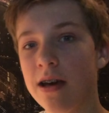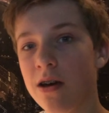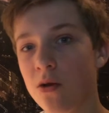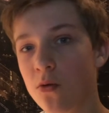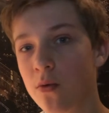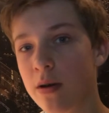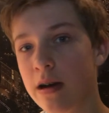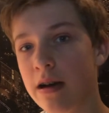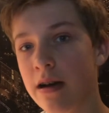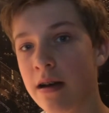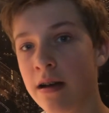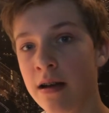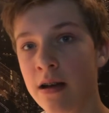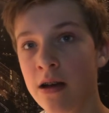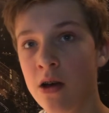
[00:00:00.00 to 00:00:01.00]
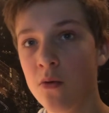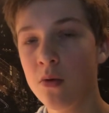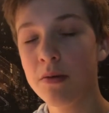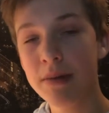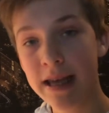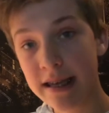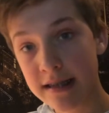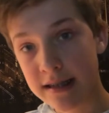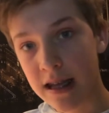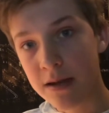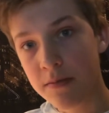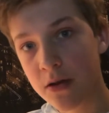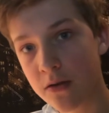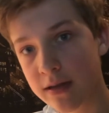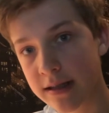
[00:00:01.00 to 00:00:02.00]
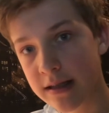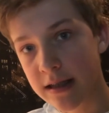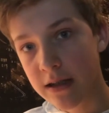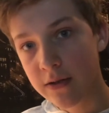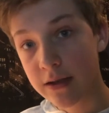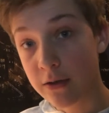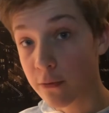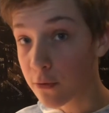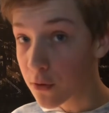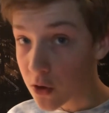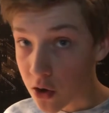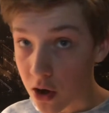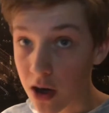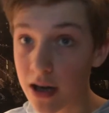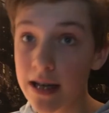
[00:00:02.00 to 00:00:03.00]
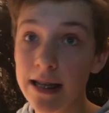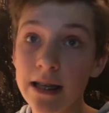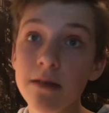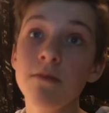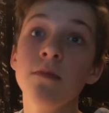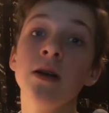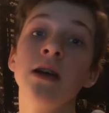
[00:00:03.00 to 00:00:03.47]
who will make his debut in the series for Carlin.